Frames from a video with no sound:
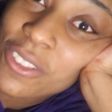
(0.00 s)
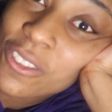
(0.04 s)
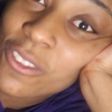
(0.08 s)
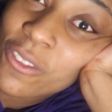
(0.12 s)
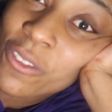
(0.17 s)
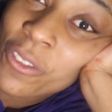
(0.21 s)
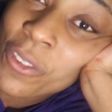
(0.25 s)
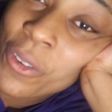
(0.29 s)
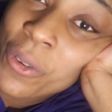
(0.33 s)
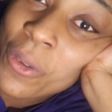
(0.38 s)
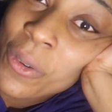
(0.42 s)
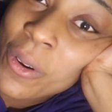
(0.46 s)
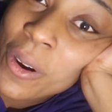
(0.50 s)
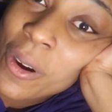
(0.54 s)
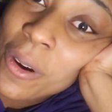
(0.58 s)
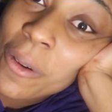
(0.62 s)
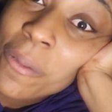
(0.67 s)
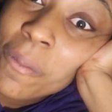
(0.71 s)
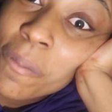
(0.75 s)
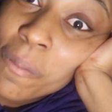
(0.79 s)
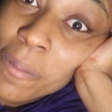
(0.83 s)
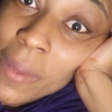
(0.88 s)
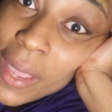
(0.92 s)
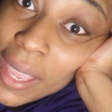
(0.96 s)
for
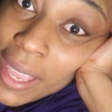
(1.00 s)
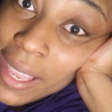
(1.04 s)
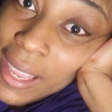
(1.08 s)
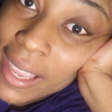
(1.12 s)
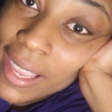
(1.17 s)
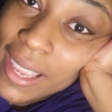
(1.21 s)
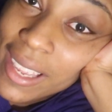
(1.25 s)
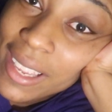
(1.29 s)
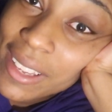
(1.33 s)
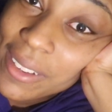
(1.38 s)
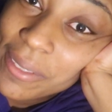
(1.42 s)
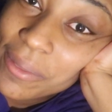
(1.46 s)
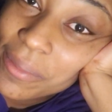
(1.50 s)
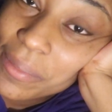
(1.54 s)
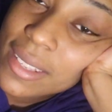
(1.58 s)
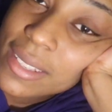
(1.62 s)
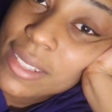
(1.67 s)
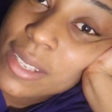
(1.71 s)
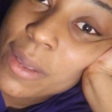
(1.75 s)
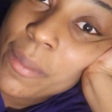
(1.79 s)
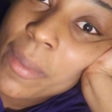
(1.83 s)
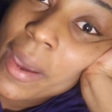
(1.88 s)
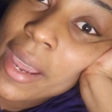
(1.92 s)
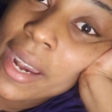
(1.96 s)
me,
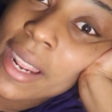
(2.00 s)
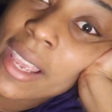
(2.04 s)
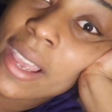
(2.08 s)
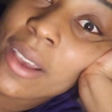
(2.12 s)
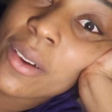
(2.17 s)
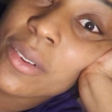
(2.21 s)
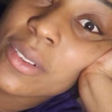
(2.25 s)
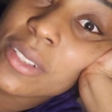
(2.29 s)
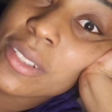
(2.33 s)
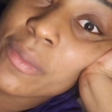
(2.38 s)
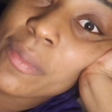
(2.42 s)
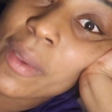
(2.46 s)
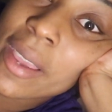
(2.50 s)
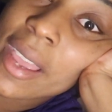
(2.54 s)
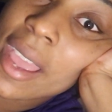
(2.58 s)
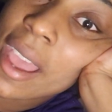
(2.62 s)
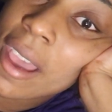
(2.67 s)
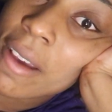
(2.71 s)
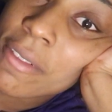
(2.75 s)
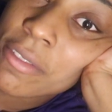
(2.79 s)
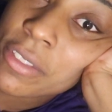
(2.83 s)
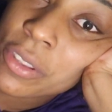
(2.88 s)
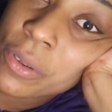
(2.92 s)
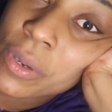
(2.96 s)
somebody else may
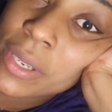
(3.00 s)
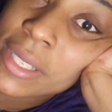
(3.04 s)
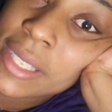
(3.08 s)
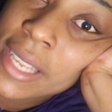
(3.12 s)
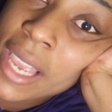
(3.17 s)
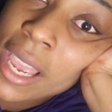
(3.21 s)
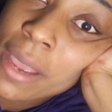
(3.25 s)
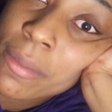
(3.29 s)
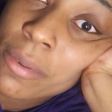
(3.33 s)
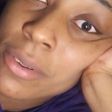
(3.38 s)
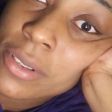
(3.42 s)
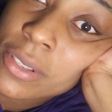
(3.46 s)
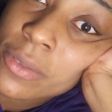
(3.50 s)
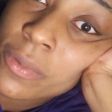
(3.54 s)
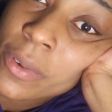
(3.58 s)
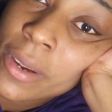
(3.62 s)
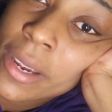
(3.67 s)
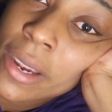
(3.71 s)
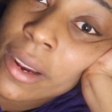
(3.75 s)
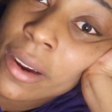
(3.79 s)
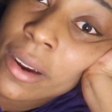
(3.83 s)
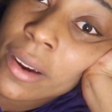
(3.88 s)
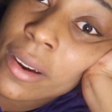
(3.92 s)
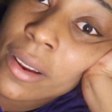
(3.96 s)
have 3 tables
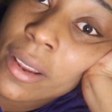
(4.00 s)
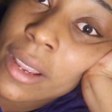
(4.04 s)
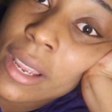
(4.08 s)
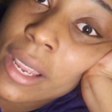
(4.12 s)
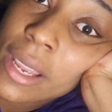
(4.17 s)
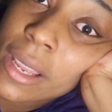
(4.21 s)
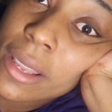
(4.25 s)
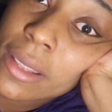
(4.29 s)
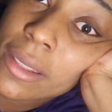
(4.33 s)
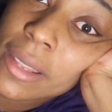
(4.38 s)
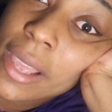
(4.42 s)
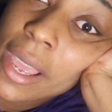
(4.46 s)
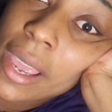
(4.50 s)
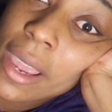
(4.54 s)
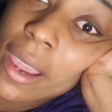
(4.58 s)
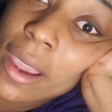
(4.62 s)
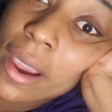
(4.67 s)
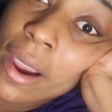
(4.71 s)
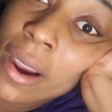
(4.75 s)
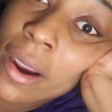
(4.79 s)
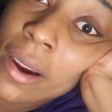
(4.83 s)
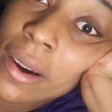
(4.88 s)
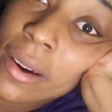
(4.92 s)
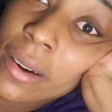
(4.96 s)
where they
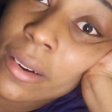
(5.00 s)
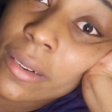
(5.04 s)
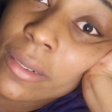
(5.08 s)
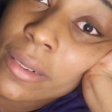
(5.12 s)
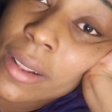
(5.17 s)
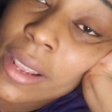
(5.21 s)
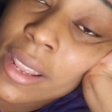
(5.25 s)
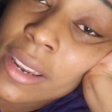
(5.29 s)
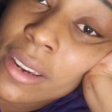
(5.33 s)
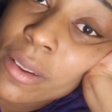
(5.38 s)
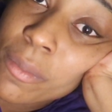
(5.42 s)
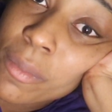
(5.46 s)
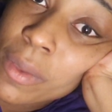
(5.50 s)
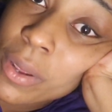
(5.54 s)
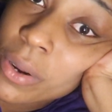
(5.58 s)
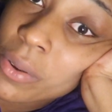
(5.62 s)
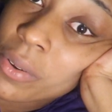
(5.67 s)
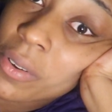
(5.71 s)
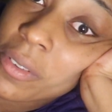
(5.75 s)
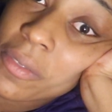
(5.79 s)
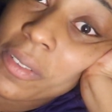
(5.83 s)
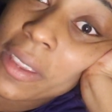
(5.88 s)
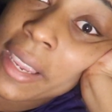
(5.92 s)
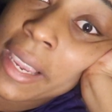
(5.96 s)
are in the
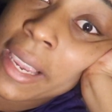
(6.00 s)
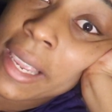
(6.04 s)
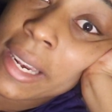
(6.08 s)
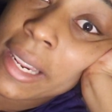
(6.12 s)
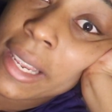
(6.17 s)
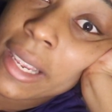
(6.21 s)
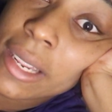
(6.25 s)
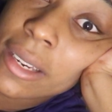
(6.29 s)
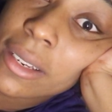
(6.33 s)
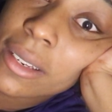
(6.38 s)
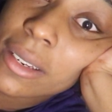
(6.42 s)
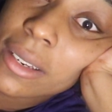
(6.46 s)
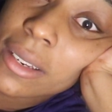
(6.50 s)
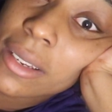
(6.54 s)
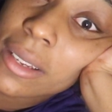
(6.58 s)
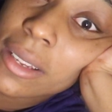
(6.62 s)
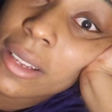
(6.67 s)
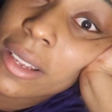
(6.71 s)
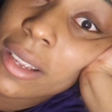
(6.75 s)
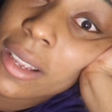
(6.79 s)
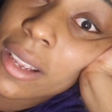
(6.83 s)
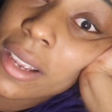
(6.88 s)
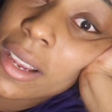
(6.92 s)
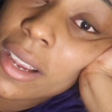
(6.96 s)
middle of eating,
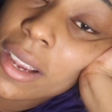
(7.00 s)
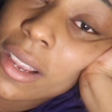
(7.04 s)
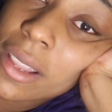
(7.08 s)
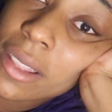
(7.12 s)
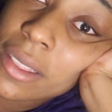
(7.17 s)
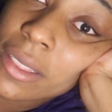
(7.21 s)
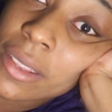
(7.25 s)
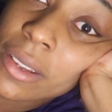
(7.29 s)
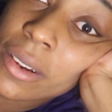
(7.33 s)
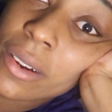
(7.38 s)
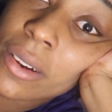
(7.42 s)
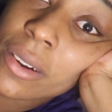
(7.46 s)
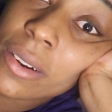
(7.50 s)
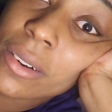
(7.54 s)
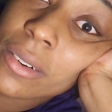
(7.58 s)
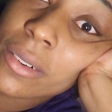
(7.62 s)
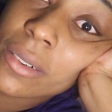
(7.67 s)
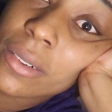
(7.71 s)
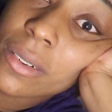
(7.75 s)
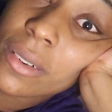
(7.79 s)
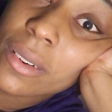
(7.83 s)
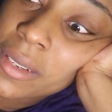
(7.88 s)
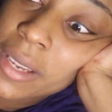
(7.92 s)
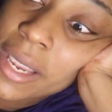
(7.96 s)
they're
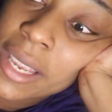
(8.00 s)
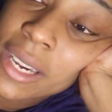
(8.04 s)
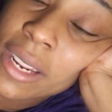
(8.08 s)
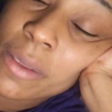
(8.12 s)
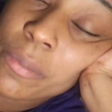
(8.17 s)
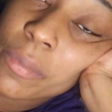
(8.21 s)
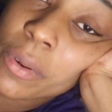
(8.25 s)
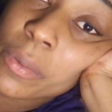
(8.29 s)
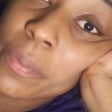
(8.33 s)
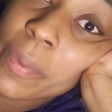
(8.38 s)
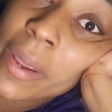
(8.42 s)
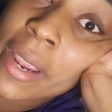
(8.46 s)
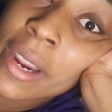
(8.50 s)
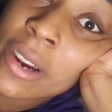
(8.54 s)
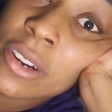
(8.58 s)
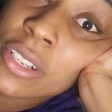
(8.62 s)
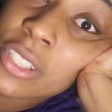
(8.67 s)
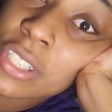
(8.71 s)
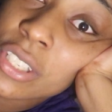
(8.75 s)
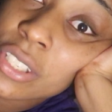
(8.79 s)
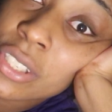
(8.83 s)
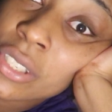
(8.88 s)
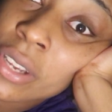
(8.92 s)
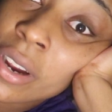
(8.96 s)
getting prepared
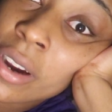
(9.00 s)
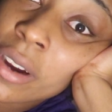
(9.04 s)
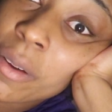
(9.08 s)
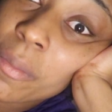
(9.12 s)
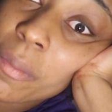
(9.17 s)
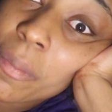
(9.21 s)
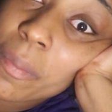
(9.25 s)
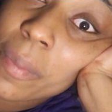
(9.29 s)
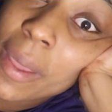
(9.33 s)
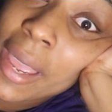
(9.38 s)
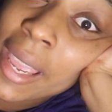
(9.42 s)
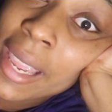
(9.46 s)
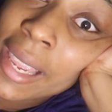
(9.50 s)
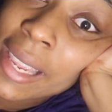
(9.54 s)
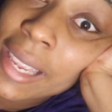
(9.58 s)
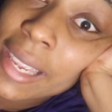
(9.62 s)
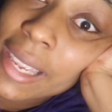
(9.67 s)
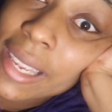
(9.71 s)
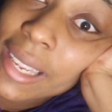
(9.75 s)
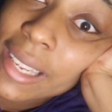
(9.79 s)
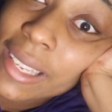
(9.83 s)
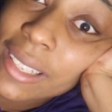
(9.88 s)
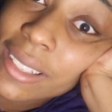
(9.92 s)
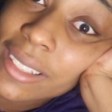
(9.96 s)
to start
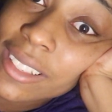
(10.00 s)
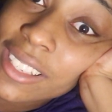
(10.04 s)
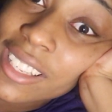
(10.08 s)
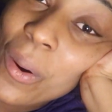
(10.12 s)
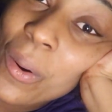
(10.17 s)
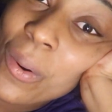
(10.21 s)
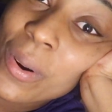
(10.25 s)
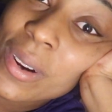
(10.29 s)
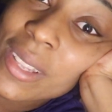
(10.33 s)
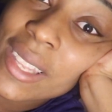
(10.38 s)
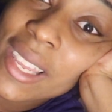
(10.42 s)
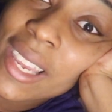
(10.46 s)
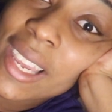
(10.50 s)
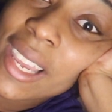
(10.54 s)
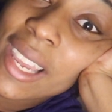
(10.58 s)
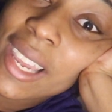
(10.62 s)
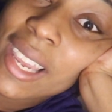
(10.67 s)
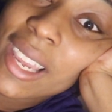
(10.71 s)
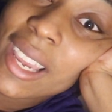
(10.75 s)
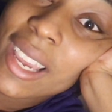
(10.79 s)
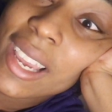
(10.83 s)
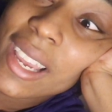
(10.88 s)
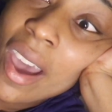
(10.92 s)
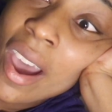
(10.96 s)
paying, or
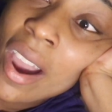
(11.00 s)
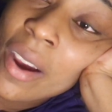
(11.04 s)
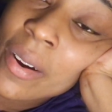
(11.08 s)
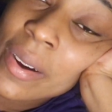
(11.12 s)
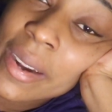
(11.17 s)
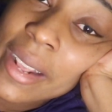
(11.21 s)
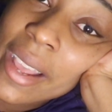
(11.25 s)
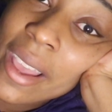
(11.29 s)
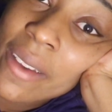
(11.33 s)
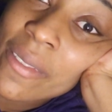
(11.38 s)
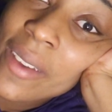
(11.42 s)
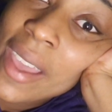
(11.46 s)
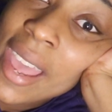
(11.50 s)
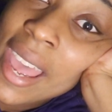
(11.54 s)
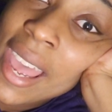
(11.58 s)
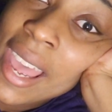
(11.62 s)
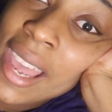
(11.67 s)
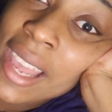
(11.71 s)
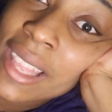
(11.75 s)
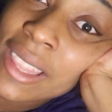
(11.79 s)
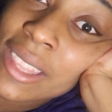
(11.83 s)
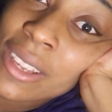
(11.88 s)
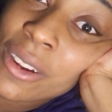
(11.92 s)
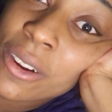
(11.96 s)
they already have
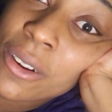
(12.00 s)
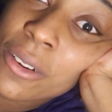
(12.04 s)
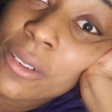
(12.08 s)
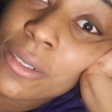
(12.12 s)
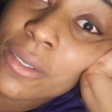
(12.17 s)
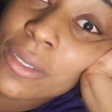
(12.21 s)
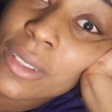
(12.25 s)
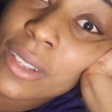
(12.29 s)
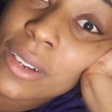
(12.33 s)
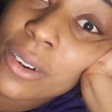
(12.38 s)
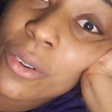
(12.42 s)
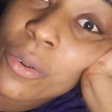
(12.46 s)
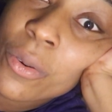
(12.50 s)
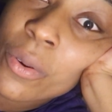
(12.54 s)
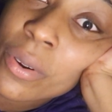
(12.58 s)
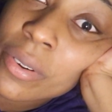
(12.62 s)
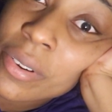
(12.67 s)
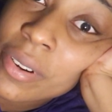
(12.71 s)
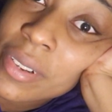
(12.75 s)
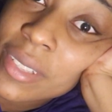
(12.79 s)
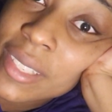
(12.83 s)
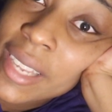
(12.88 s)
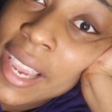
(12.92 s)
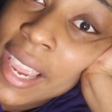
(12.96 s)
had their
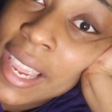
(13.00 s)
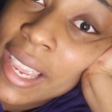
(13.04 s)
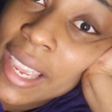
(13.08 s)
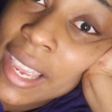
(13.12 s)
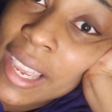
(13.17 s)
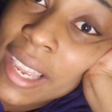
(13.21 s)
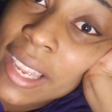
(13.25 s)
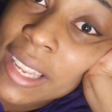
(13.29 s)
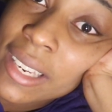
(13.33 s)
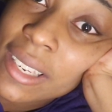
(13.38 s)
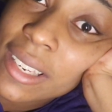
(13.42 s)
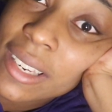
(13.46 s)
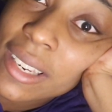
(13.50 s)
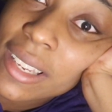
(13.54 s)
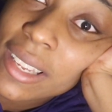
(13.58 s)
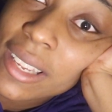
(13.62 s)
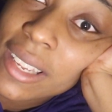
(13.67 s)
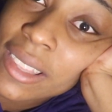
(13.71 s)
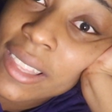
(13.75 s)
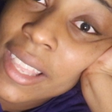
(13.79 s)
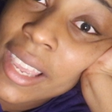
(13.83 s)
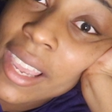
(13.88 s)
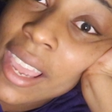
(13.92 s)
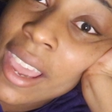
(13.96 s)
order taken.
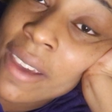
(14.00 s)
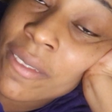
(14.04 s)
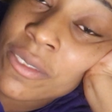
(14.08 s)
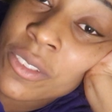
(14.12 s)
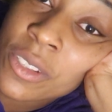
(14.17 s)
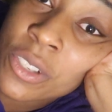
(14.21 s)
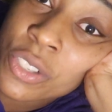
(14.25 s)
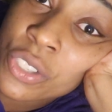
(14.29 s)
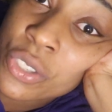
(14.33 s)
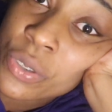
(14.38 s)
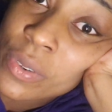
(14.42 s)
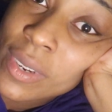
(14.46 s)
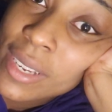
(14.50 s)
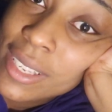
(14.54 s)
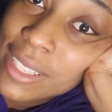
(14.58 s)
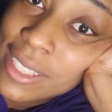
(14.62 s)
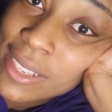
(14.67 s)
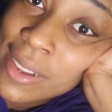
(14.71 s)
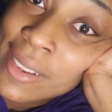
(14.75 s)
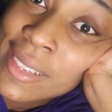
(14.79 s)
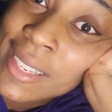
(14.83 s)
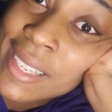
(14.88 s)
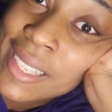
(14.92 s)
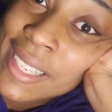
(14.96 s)
They have their drinks
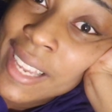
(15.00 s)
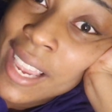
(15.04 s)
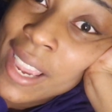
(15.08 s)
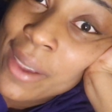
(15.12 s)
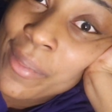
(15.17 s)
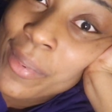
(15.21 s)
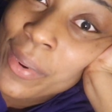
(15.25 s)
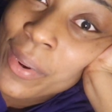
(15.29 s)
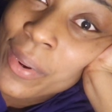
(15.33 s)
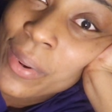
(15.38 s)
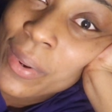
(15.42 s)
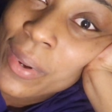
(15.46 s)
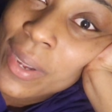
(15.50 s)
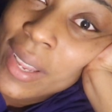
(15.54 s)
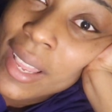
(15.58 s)
on the table.